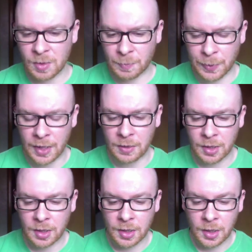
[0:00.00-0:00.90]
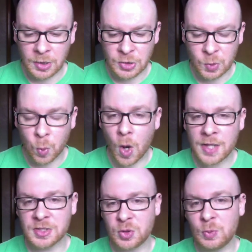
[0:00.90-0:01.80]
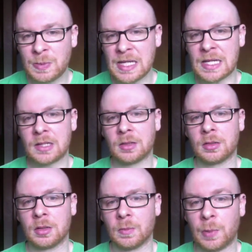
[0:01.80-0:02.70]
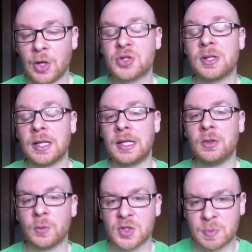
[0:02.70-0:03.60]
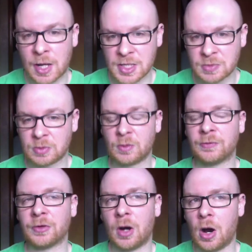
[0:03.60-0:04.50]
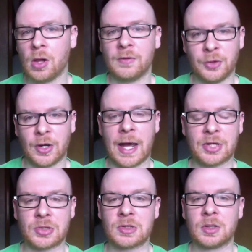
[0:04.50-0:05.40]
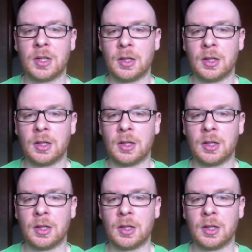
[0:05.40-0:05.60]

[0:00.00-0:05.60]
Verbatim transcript: but you want to be personally responsible for all of your actions